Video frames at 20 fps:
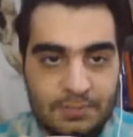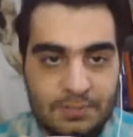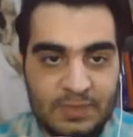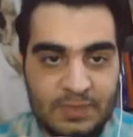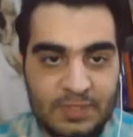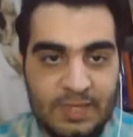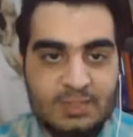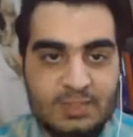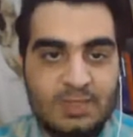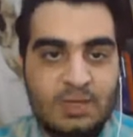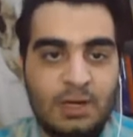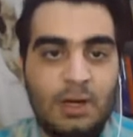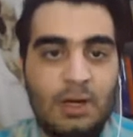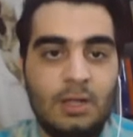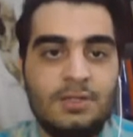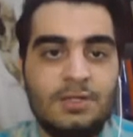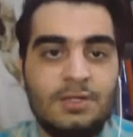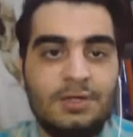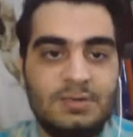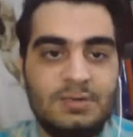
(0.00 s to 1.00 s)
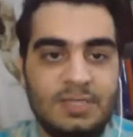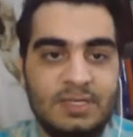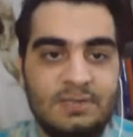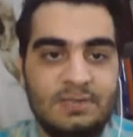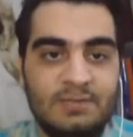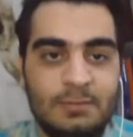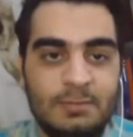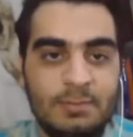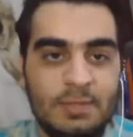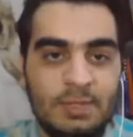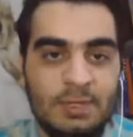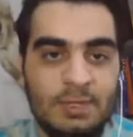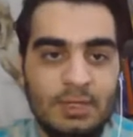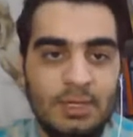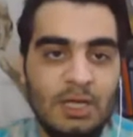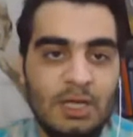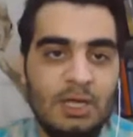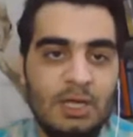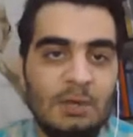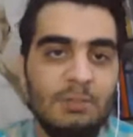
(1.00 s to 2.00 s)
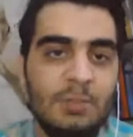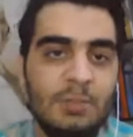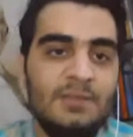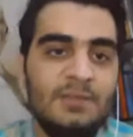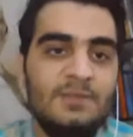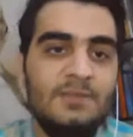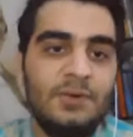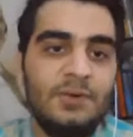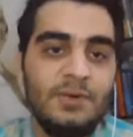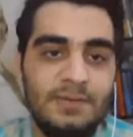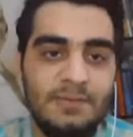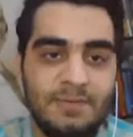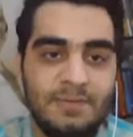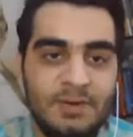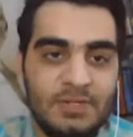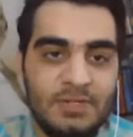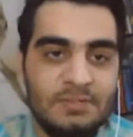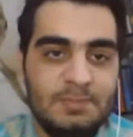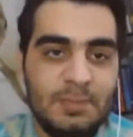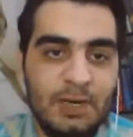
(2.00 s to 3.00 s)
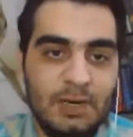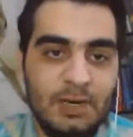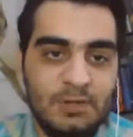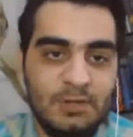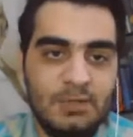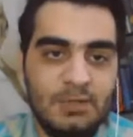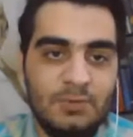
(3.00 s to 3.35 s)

That's called a receivable. But for the first part,